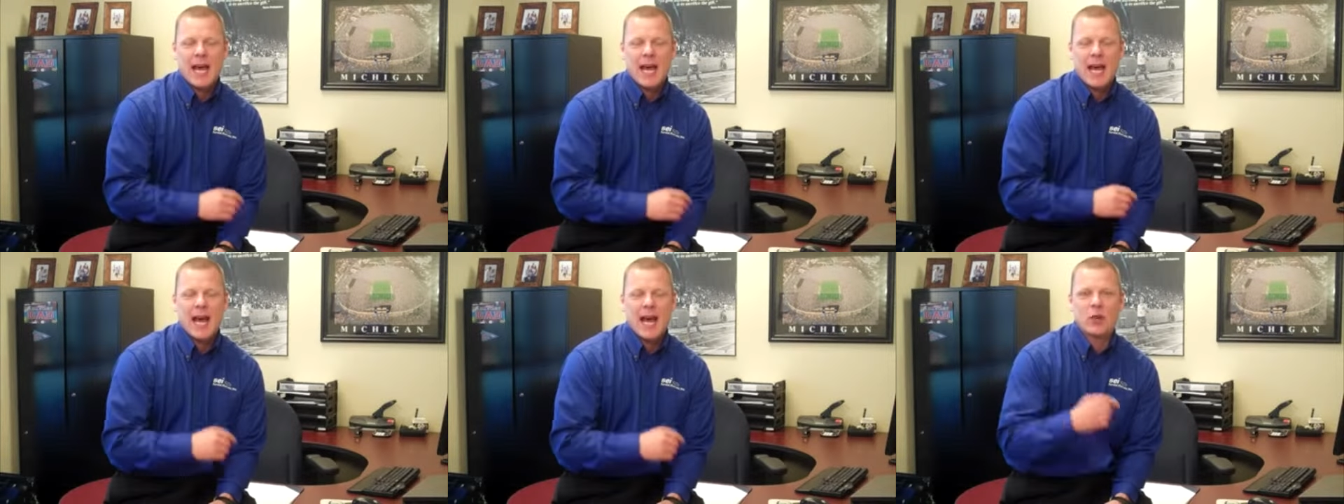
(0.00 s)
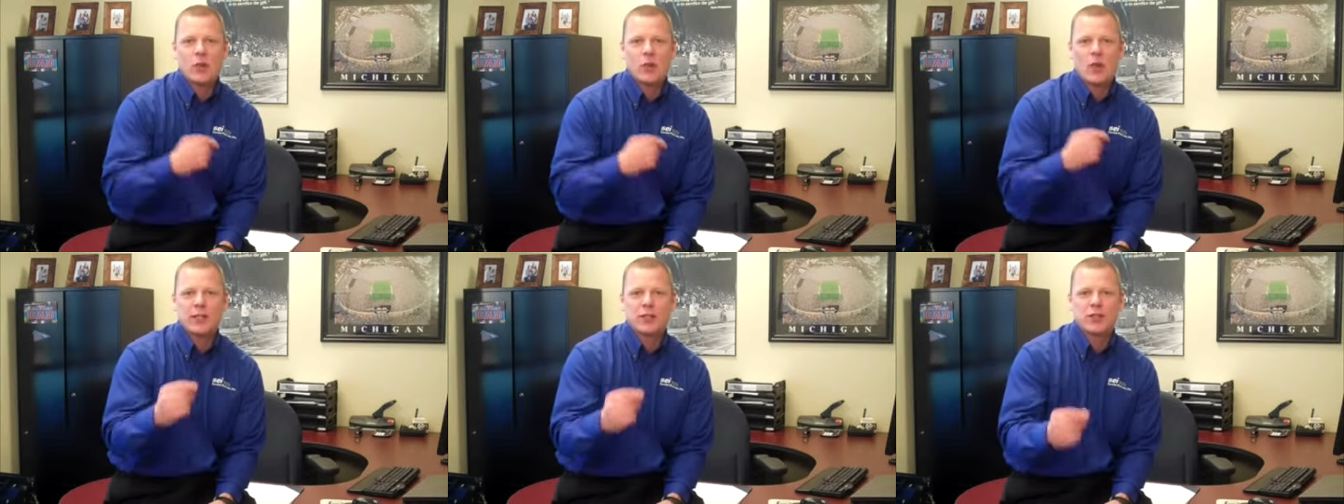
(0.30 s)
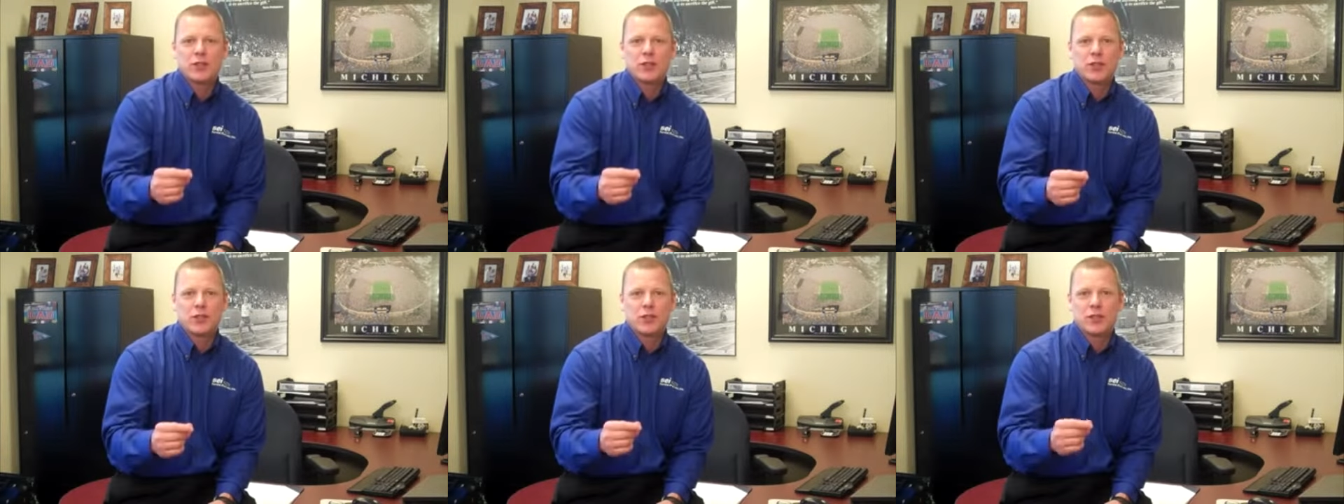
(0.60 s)
How do I
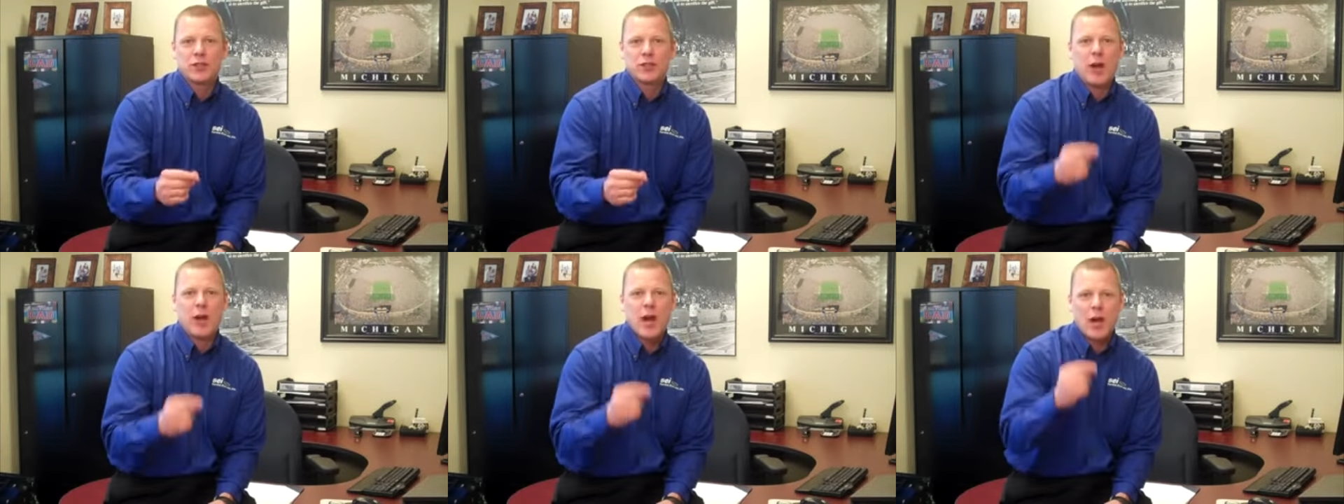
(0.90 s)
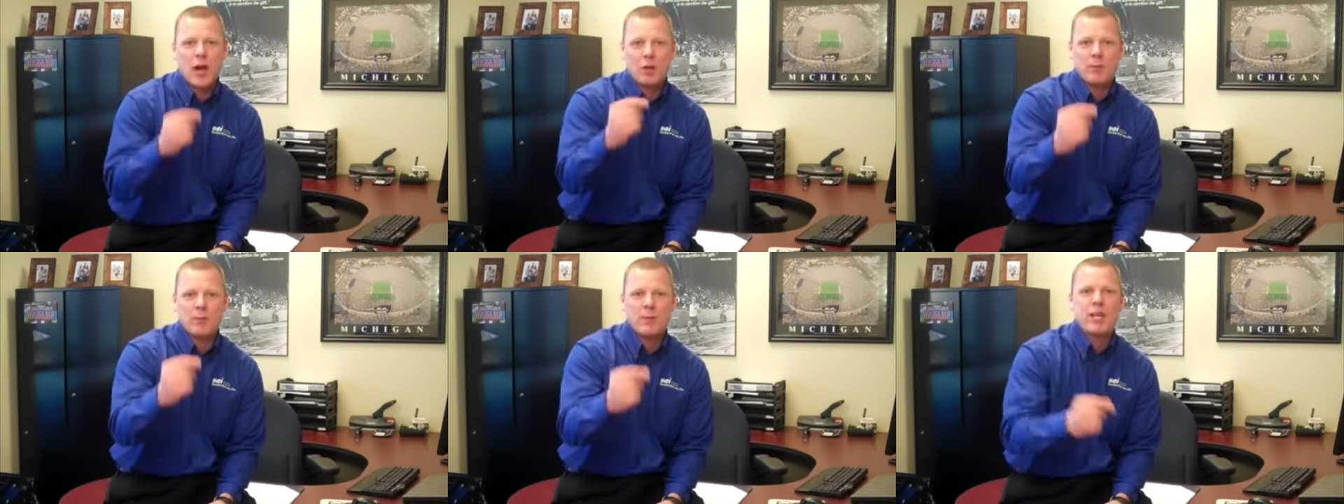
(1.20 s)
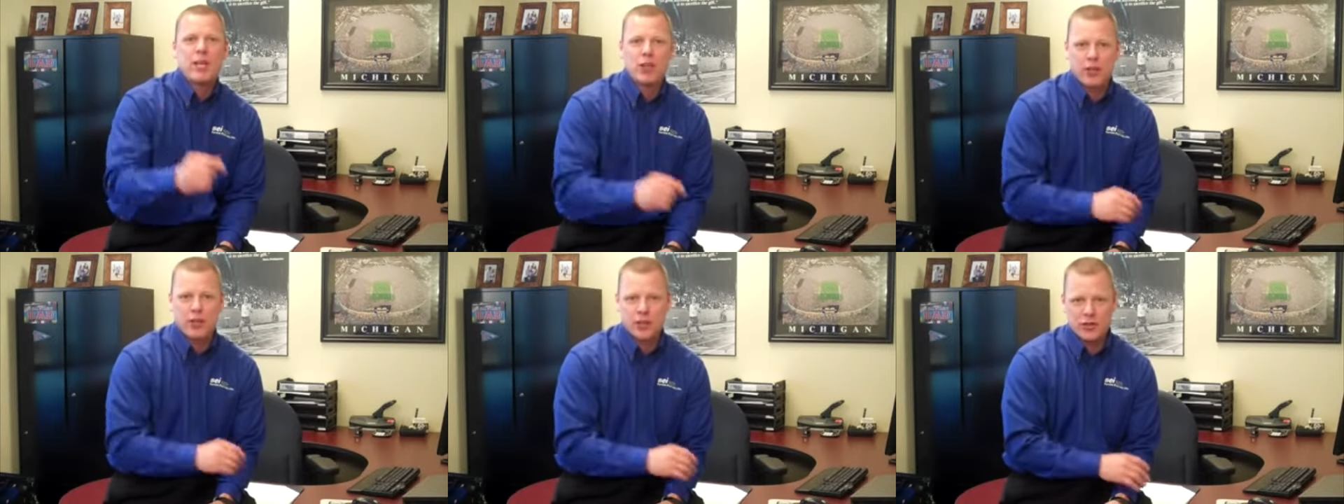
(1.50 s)
serve you? How do I
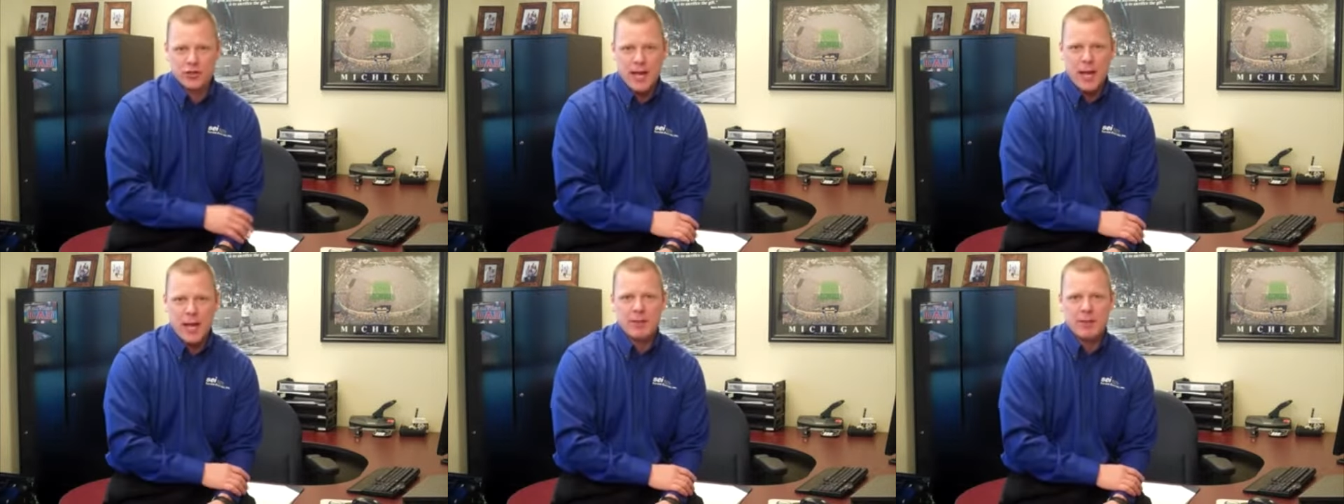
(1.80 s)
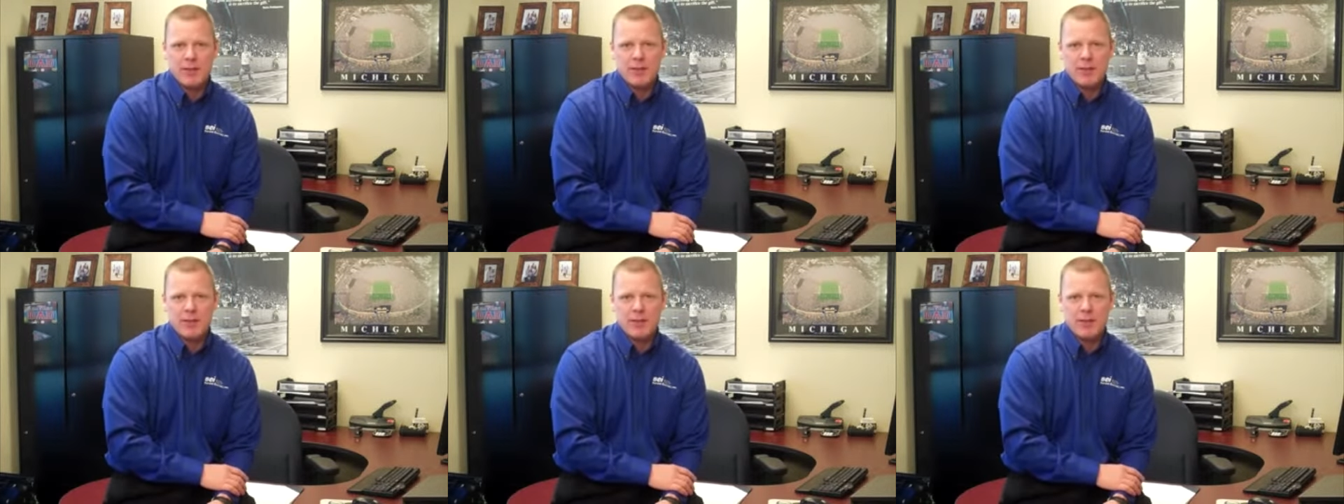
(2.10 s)
make your job